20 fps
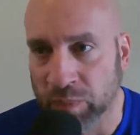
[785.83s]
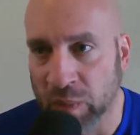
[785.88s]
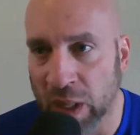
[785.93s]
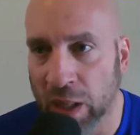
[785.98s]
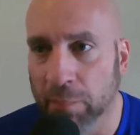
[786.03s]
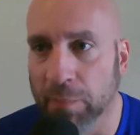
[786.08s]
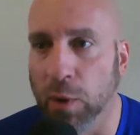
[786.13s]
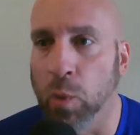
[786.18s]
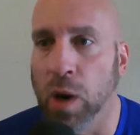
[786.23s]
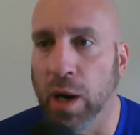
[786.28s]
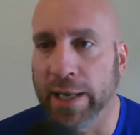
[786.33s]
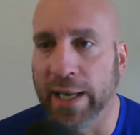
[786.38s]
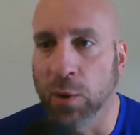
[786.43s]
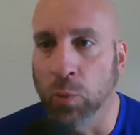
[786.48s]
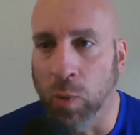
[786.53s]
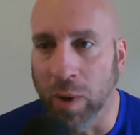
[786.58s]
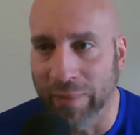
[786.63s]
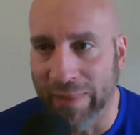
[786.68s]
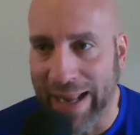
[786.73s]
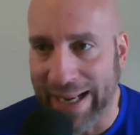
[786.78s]
Milwaukee
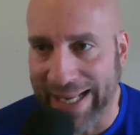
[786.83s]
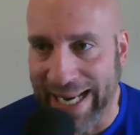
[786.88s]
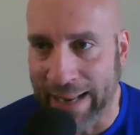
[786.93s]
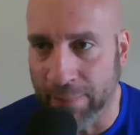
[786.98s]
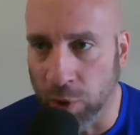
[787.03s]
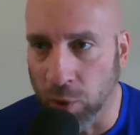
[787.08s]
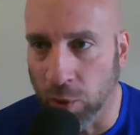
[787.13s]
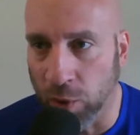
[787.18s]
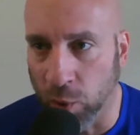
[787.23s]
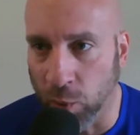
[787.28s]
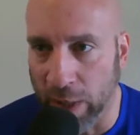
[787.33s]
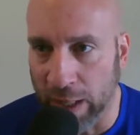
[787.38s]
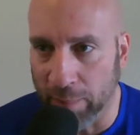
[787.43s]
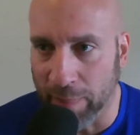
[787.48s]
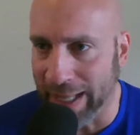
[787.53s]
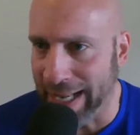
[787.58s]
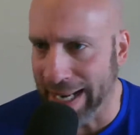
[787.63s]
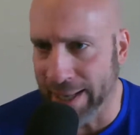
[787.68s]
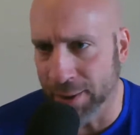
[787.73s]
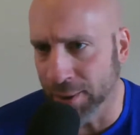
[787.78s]
won that game going away
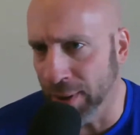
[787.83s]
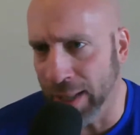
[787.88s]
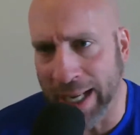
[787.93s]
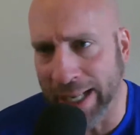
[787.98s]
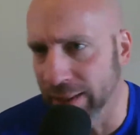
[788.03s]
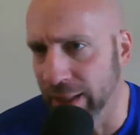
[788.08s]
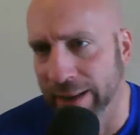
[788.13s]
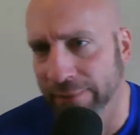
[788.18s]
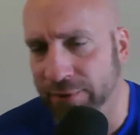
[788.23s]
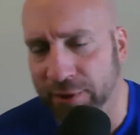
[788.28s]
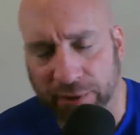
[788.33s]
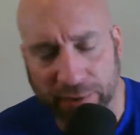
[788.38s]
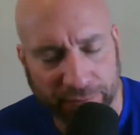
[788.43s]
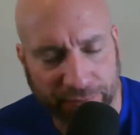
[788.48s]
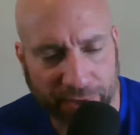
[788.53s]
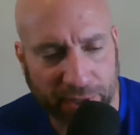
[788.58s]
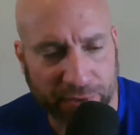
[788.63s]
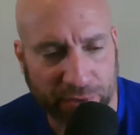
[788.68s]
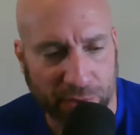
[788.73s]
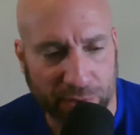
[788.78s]
by 8 or 9 after the
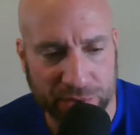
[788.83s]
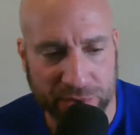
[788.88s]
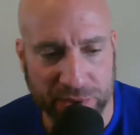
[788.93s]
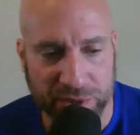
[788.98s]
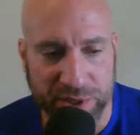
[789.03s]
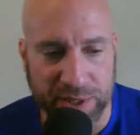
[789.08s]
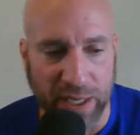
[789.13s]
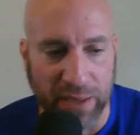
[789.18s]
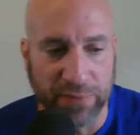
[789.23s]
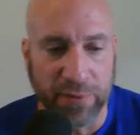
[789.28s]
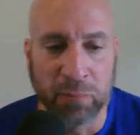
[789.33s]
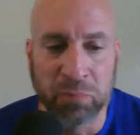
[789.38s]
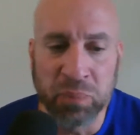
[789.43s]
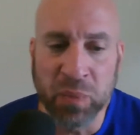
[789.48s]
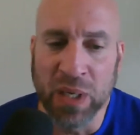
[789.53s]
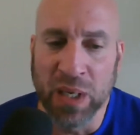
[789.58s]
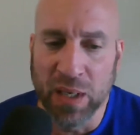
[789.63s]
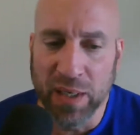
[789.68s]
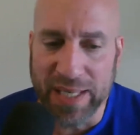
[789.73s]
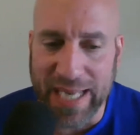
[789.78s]
free throws and stuff.
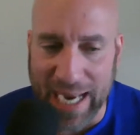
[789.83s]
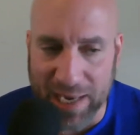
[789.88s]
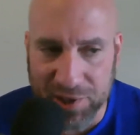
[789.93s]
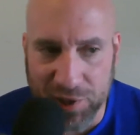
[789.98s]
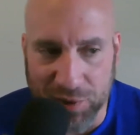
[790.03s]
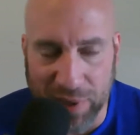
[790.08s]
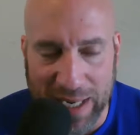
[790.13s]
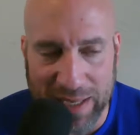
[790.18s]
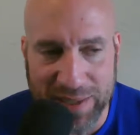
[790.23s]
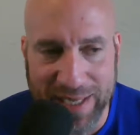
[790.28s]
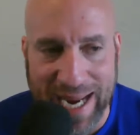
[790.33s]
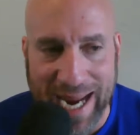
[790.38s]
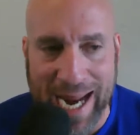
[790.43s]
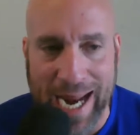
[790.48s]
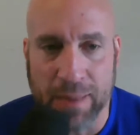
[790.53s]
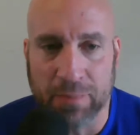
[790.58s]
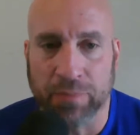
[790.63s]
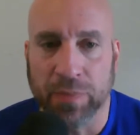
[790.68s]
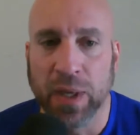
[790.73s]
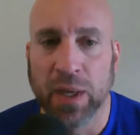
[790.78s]
Yesterday's
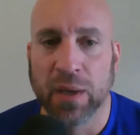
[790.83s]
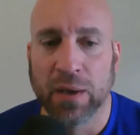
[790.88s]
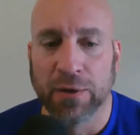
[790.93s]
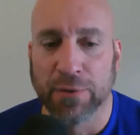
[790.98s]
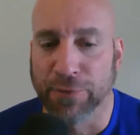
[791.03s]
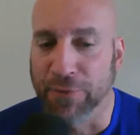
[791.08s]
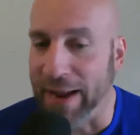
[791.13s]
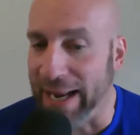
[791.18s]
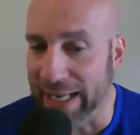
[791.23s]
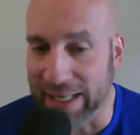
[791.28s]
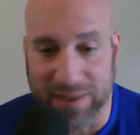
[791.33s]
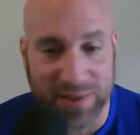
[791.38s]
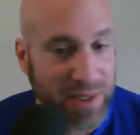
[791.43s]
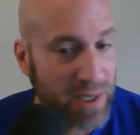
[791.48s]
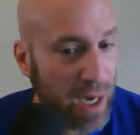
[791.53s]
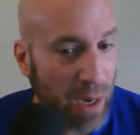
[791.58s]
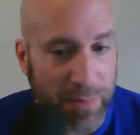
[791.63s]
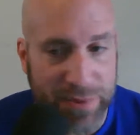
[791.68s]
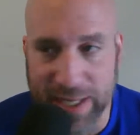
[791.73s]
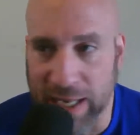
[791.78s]
game, Phoenix
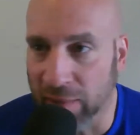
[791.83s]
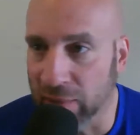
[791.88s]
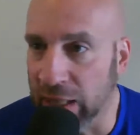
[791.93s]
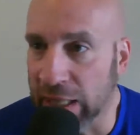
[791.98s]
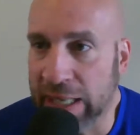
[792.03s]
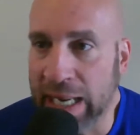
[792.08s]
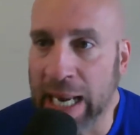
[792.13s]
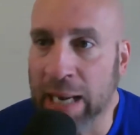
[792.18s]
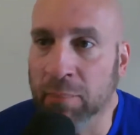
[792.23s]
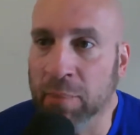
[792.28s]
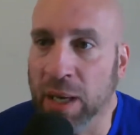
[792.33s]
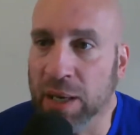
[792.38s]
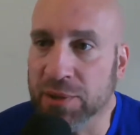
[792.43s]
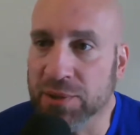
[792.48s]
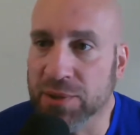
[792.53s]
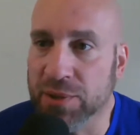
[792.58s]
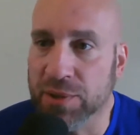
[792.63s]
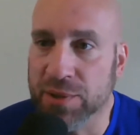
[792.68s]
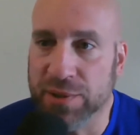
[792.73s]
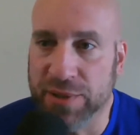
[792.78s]
comes out like
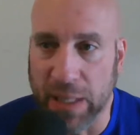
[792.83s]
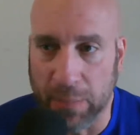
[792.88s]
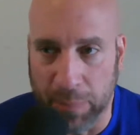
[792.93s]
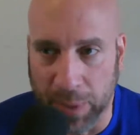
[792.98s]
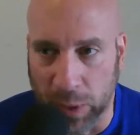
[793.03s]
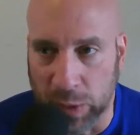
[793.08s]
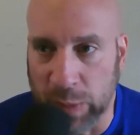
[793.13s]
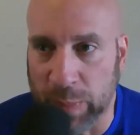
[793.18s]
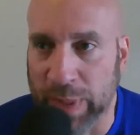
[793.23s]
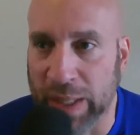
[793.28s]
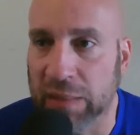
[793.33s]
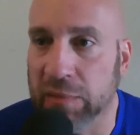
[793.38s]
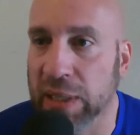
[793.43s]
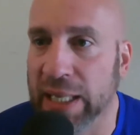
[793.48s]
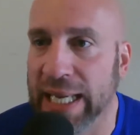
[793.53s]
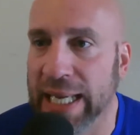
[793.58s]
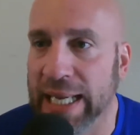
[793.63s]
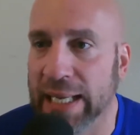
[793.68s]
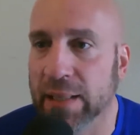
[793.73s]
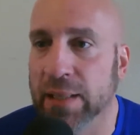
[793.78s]
gangbusters. They build a big
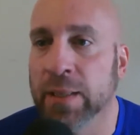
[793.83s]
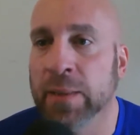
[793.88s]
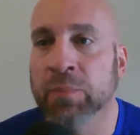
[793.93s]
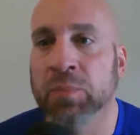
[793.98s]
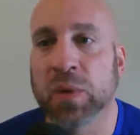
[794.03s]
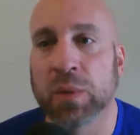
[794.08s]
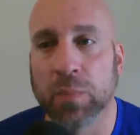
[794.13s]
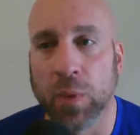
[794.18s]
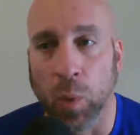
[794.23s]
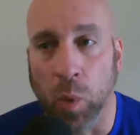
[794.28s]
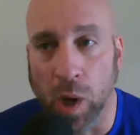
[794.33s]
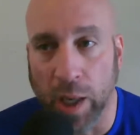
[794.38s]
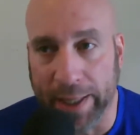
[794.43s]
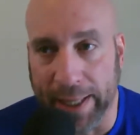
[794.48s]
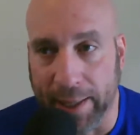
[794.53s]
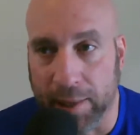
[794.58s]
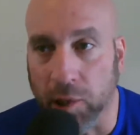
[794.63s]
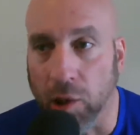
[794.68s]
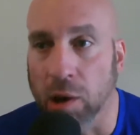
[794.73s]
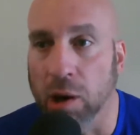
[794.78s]
lead. Milwaukee
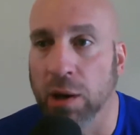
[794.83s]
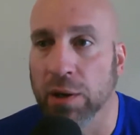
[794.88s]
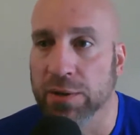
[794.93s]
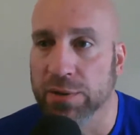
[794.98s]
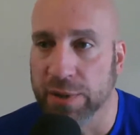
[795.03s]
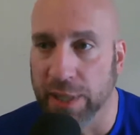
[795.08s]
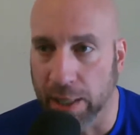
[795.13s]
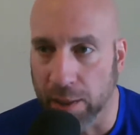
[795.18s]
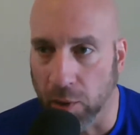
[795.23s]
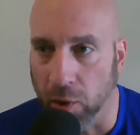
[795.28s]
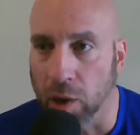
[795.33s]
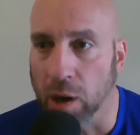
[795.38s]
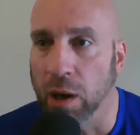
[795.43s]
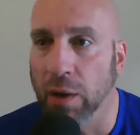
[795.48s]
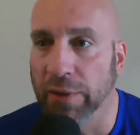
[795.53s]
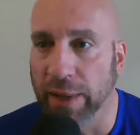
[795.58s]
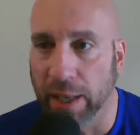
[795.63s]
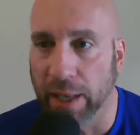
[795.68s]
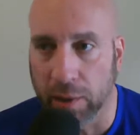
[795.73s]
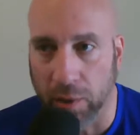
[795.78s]
claws. They claw
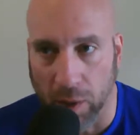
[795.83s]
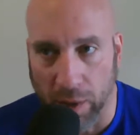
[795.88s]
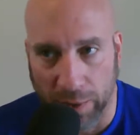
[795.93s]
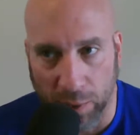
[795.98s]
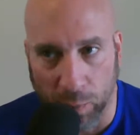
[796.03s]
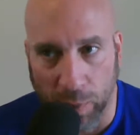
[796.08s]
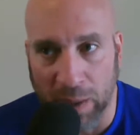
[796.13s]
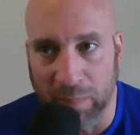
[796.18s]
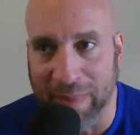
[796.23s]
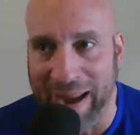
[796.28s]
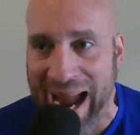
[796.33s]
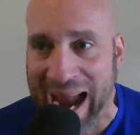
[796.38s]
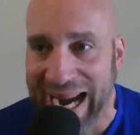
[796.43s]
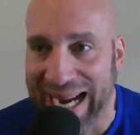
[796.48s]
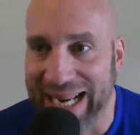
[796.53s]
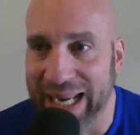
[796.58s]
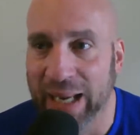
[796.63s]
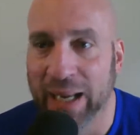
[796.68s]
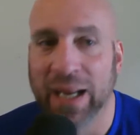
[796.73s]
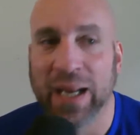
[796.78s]
their way
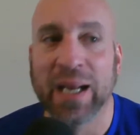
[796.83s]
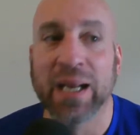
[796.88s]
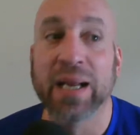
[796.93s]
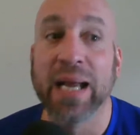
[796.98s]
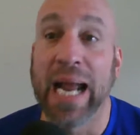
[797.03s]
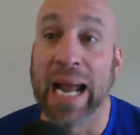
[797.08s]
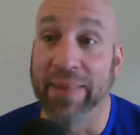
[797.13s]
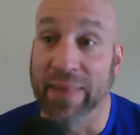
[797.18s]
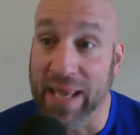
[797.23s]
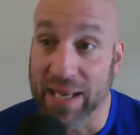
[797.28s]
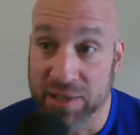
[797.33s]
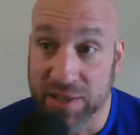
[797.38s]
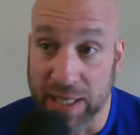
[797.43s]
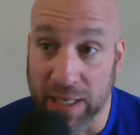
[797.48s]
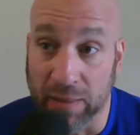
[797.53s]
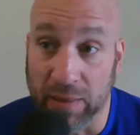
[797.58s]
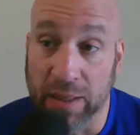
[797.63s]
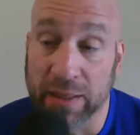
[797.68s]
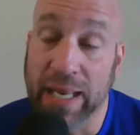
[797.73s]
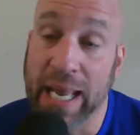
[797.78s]
back, and they
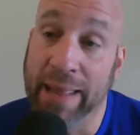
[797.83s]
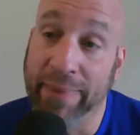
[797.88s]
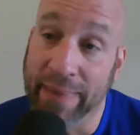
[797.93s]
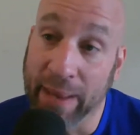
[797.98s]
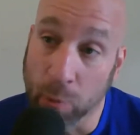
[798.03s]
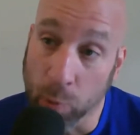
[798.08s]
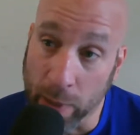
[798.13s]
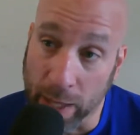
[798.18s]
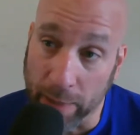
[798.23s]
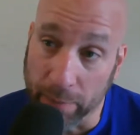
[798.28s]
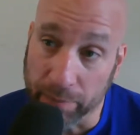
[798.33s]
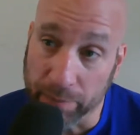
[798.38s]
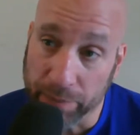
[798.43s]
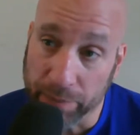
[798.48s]
steal it, and they win.